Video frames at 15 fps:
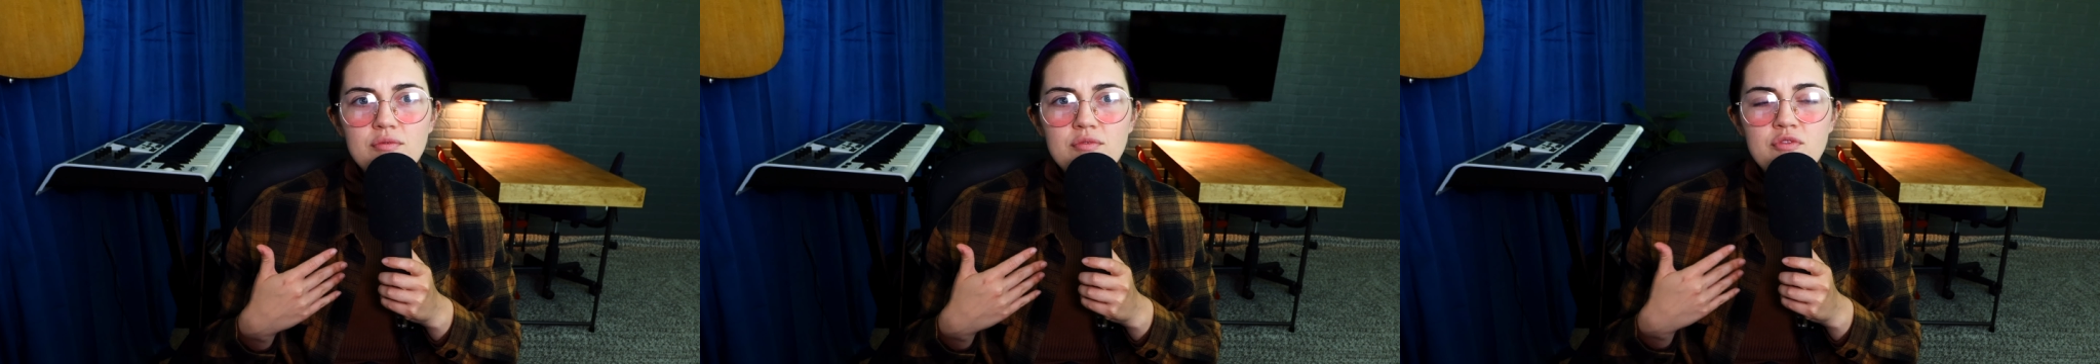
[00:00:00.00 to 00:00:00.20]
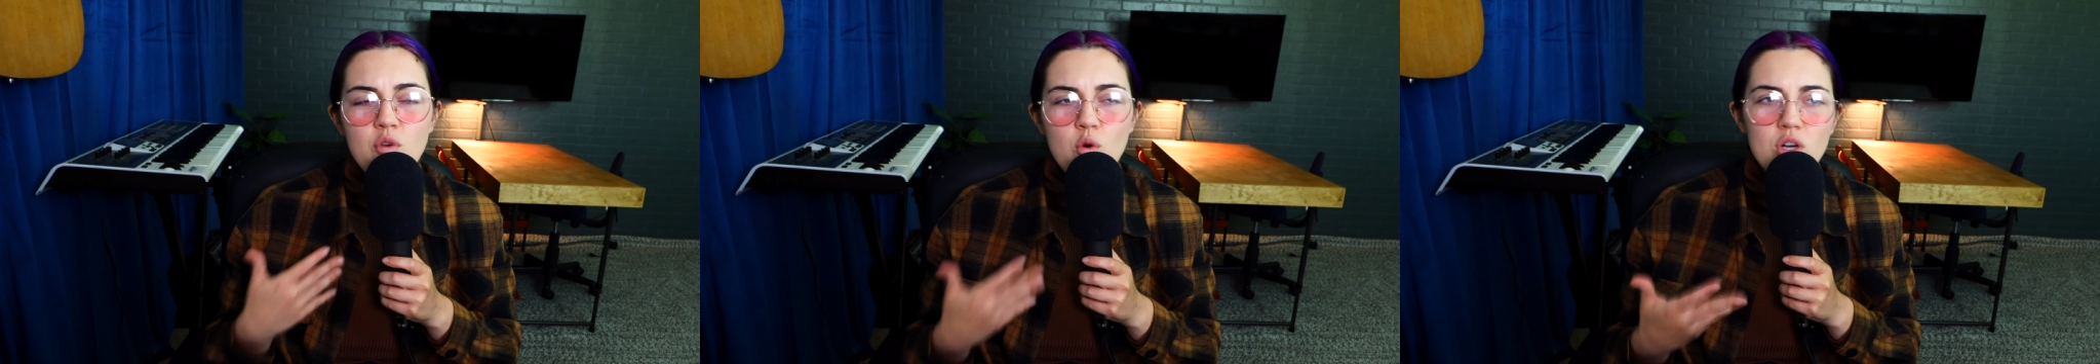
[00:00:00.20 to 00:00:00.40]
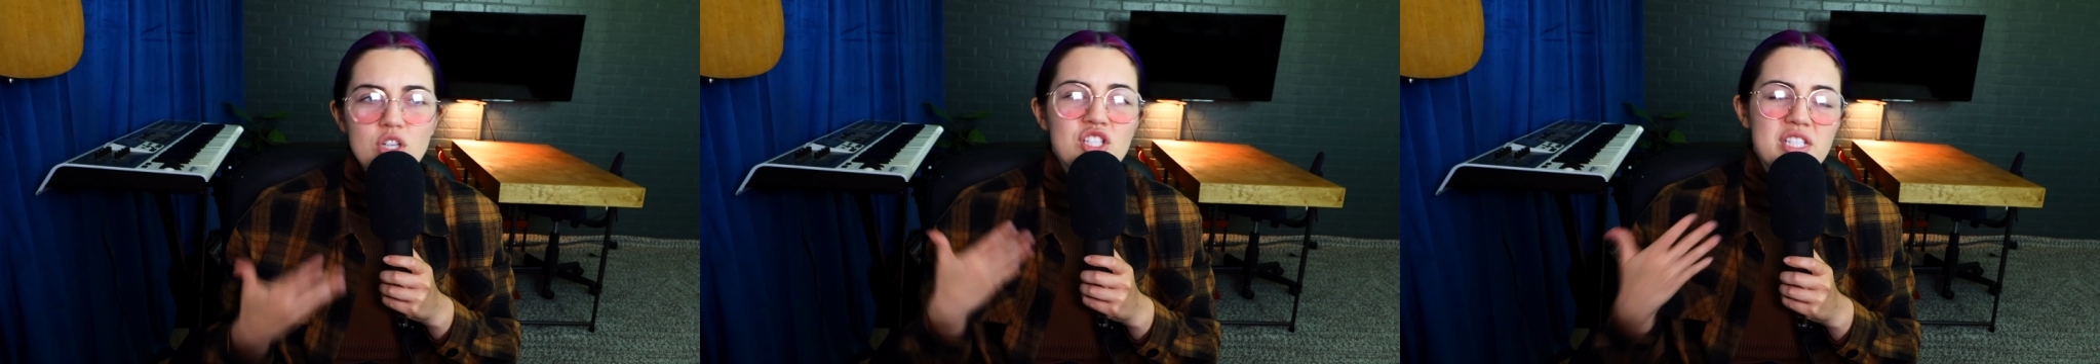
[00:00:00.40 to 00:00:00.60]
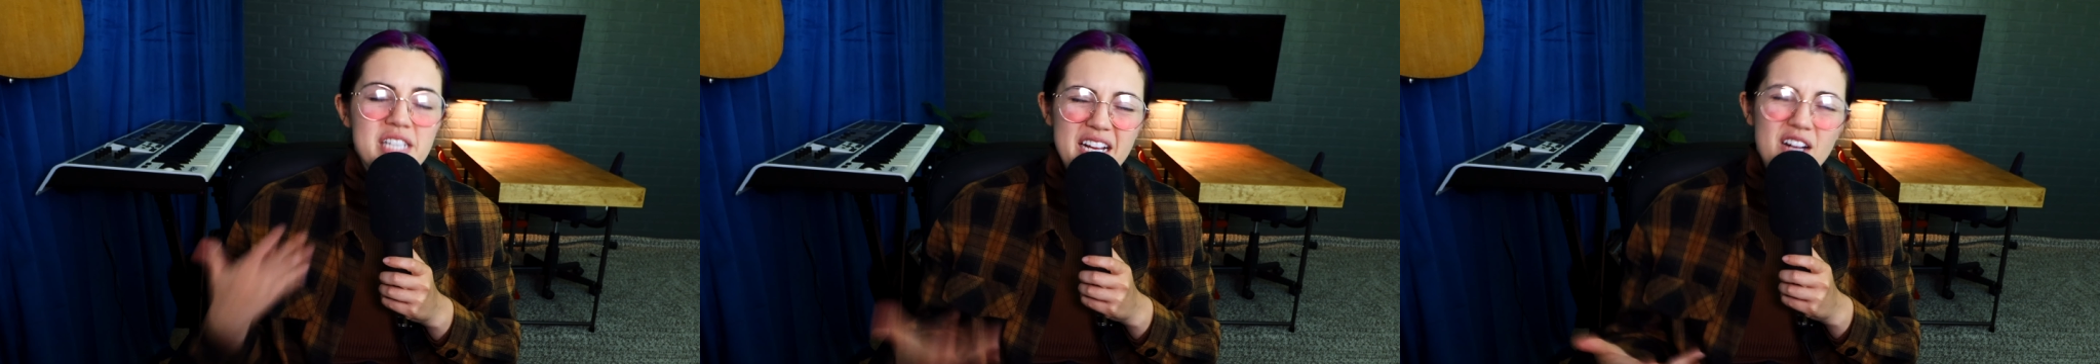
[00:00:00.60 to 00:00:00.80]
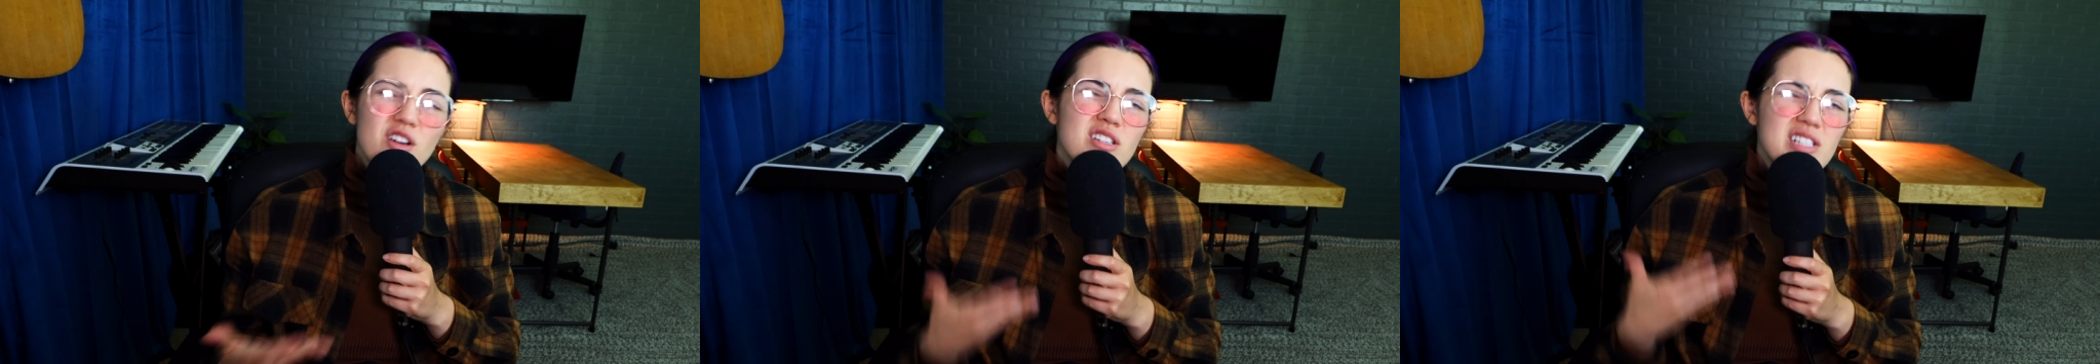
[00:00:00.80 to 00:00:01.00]
for
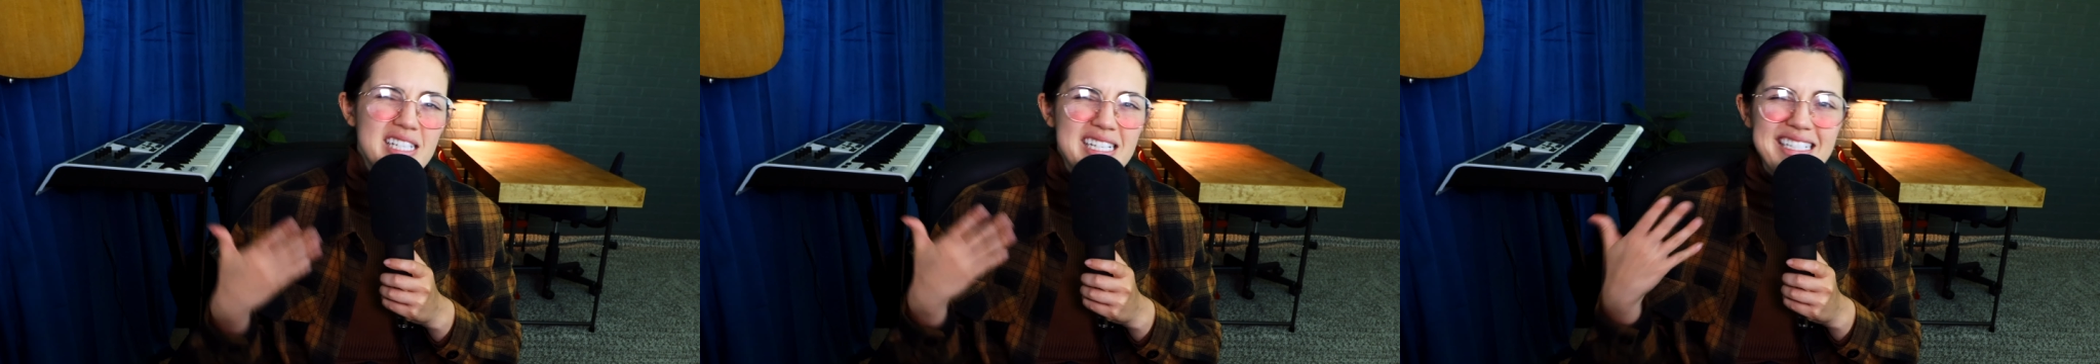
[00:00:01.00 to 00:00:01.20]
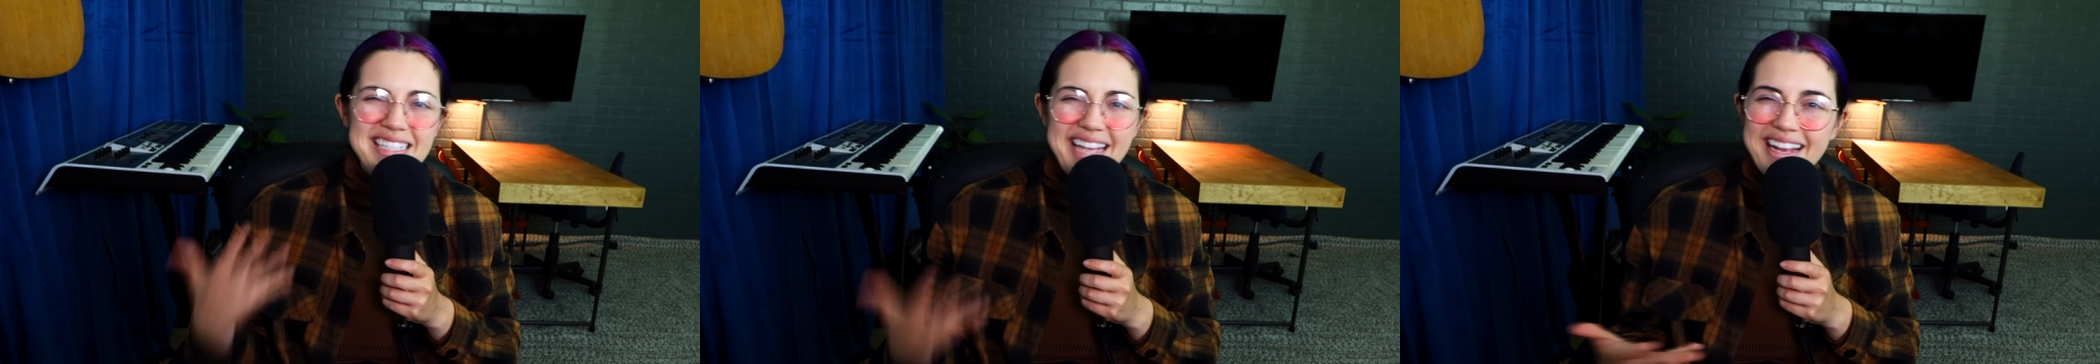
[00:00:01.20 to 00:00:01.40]
singers and